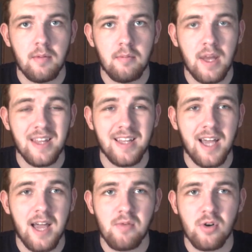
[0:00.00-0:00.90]
By the
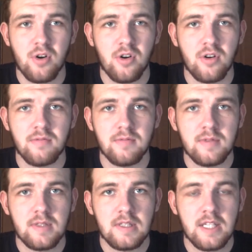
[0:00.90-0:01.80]
time we're
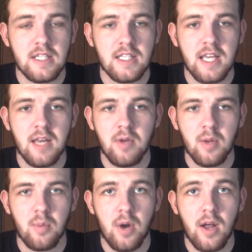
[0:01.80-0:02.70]
16, we
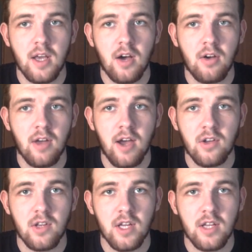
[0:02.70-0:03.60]
could probably all
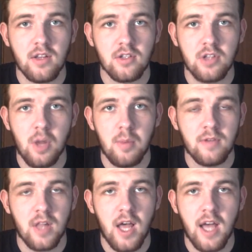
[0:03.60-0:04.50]
calculate the slope of a
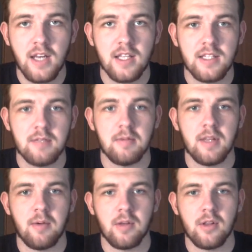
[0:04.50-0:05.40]
line, and that's something
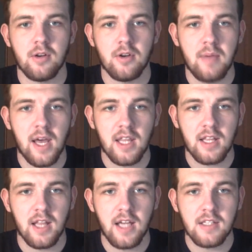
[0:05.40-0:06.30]
that we learned in math
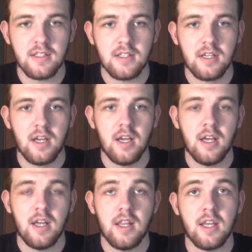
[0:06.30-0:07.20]
class.
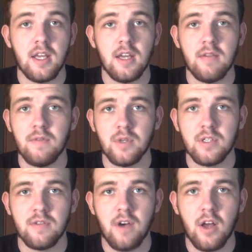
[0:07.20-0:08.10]
The influence
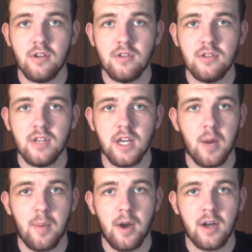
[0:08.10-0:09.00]
of others, like
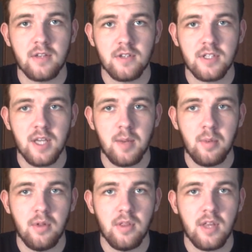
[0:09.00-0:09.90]
our parents, for
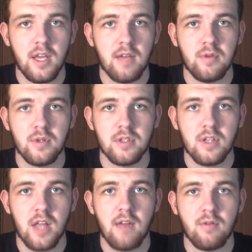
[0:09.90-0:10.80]
example, they influence a
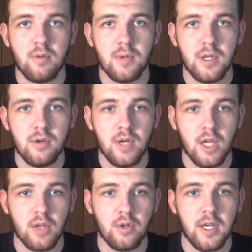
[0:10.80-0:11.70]
lot of what we do,
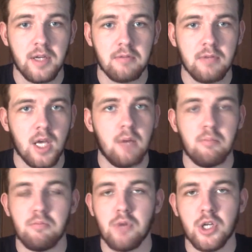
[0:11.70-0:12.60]
including
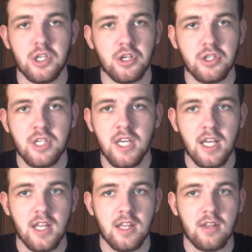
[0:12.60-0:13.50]
brushing your
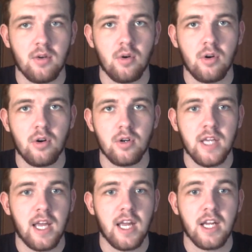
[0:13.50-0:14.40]
teeth or
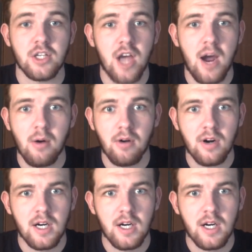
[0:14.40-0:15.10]
taking a shower.